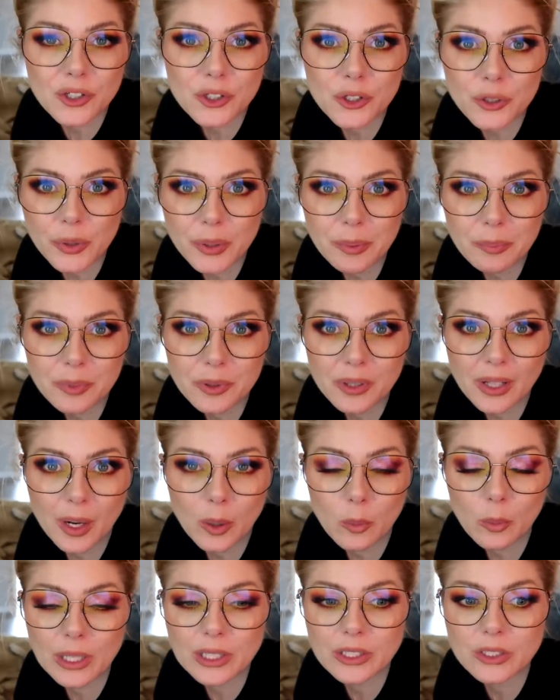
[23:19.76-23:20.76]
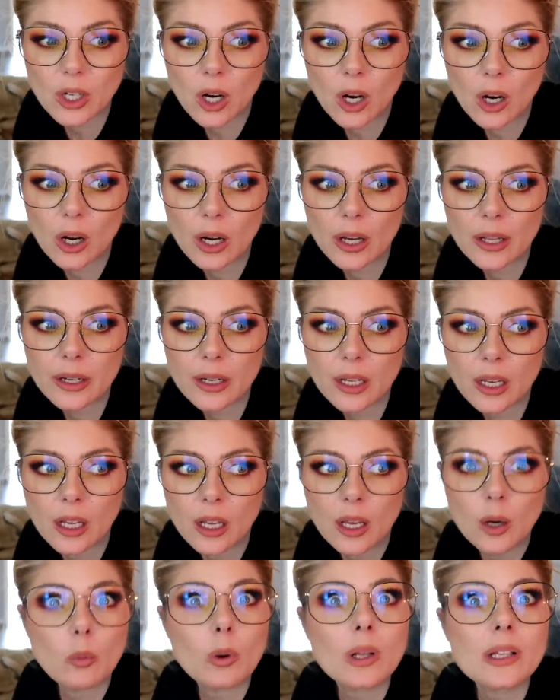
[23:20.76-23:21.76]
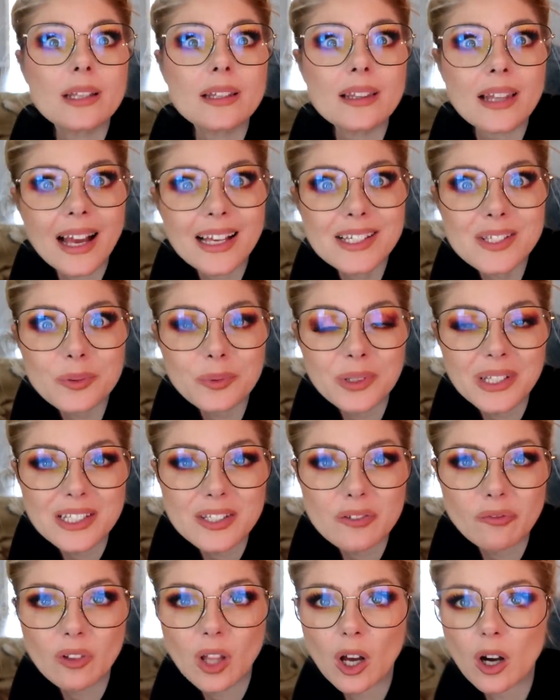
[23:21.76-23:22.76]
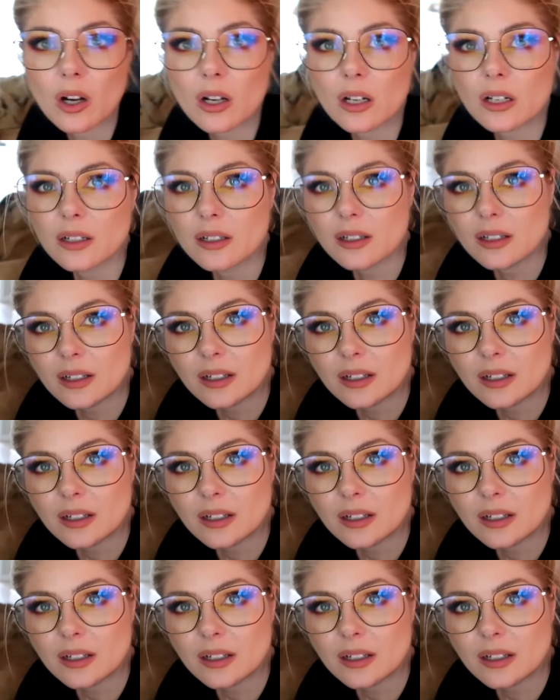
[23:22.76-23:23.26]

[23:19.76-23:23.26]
the trip that I went on, well, in last week's vlog.